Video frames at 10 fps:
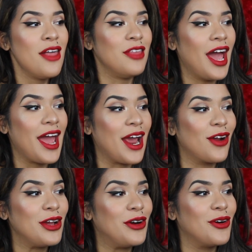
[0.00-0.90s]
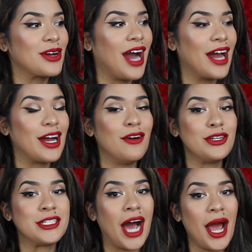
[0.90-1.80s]
that Ariel got
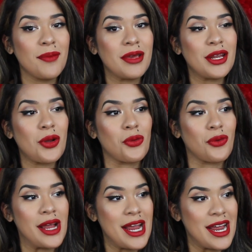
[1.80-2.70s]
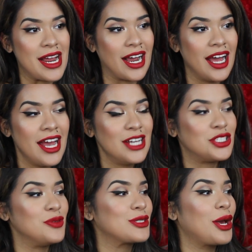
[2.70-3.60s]
a diamond ring.
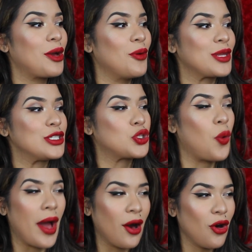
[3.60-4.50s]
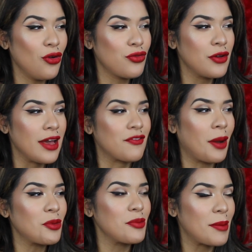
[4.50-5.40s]
She was like only 12. If
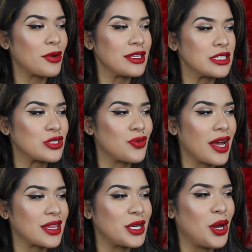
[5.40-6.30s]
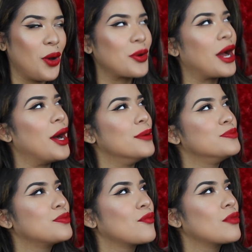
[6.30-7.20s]
I'm remembering this correctly, hold
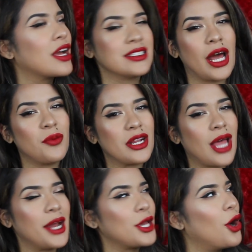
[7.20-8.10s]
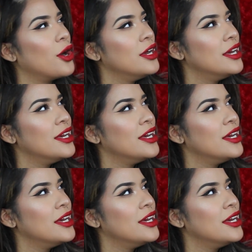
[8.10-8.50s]
up, because I don't want to lie to y'all.